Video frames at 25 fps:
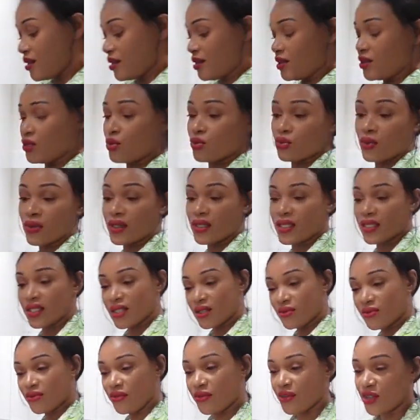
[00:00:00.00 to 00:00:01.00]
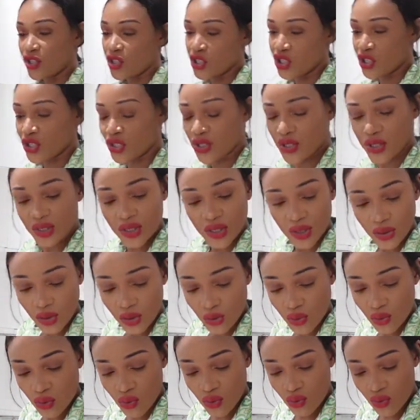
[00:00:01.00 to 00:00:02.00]
This one is fish,
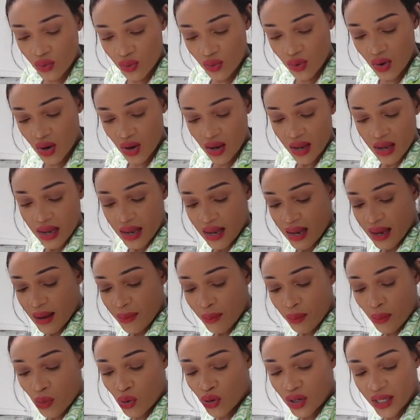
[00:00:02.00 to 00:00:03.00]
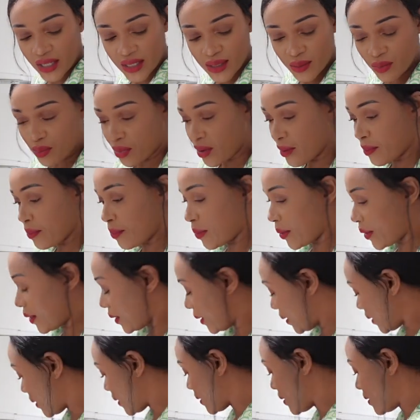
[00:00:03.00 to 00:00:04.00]
so bonnet paper
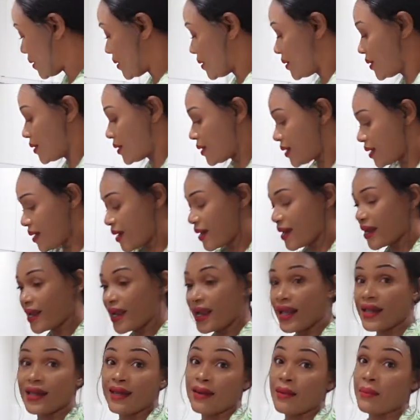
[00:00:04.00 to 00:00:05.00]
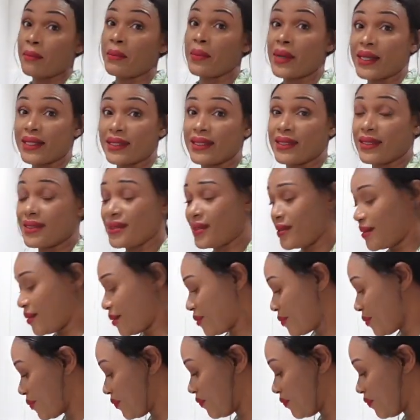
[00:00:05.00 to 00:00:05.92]
is kind of must.